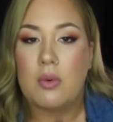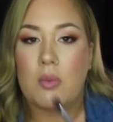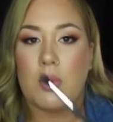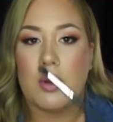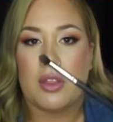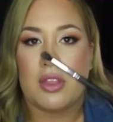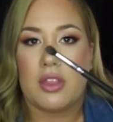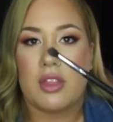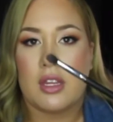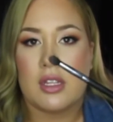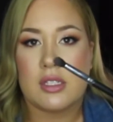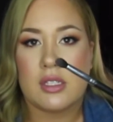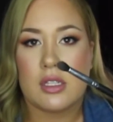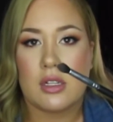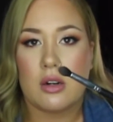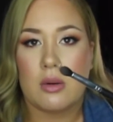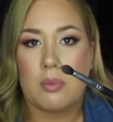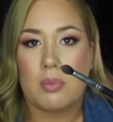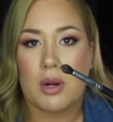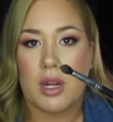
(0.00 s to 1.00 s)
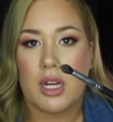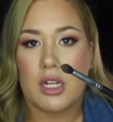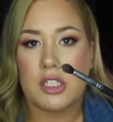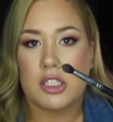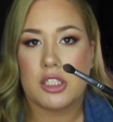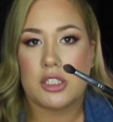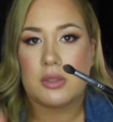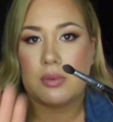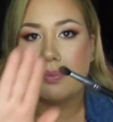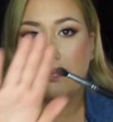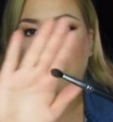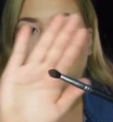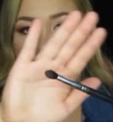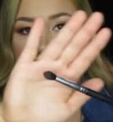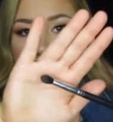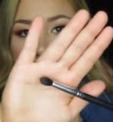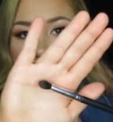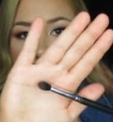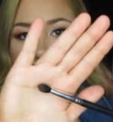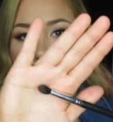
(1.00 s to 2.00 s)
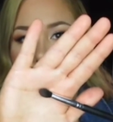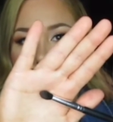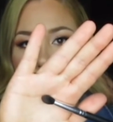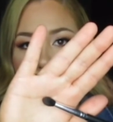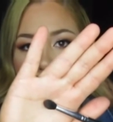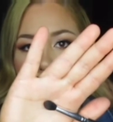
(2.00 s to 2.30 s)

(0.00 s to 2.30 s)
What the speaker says: with this little brush, it's like a